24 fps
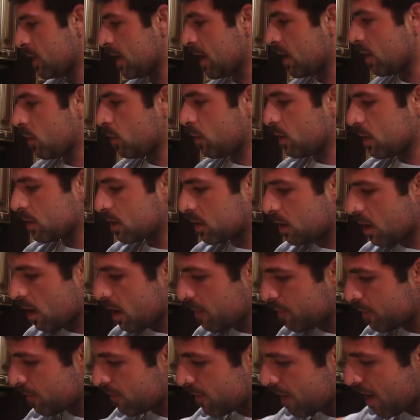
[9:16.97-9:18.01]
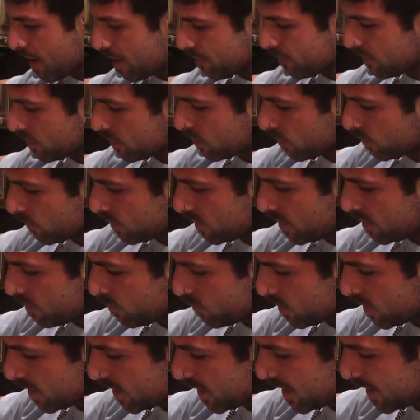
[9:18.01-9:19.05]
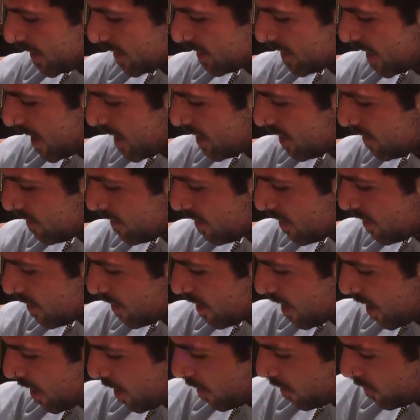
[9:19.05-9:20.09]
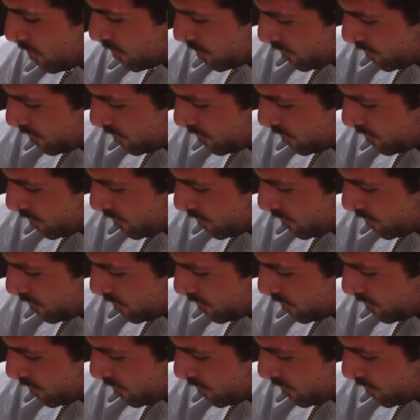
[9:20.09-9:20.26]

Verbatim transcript: got our one cup of heavy cream. We're going to get that in there now.